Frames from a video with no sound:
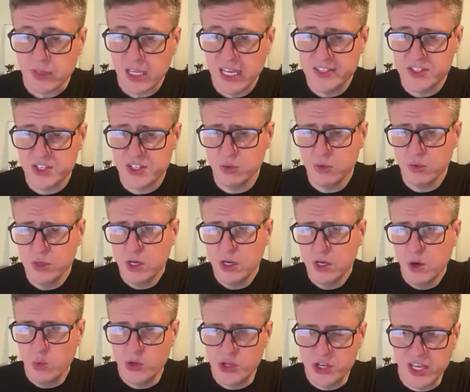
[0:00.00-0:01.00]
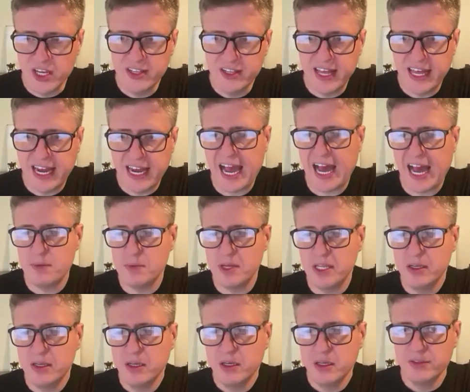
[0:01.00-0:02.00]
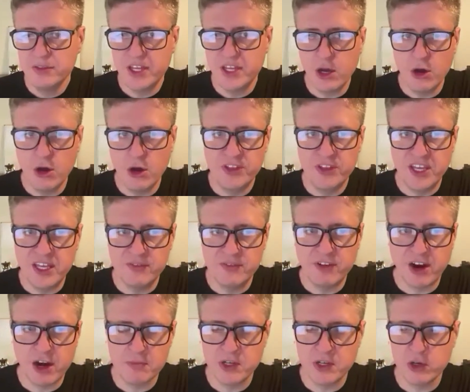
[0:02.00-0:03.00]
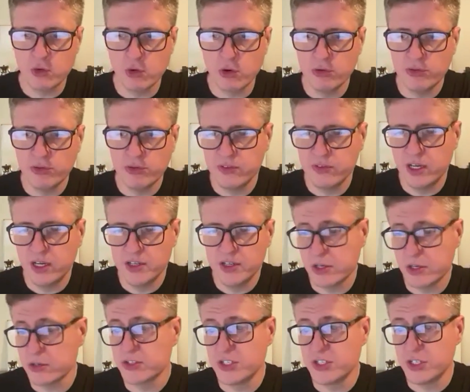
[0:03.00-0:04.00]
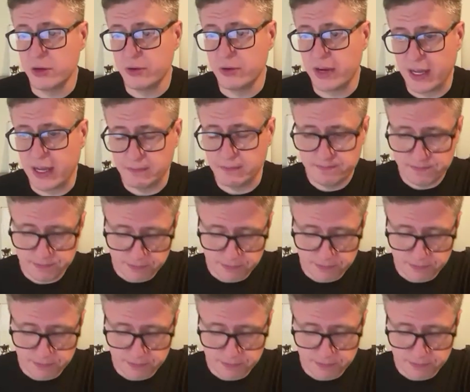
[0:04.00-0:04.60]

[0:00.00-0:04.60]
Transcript: And so mm -hmm. when you get in that habit, the, the environment growth uh, starts to slow down.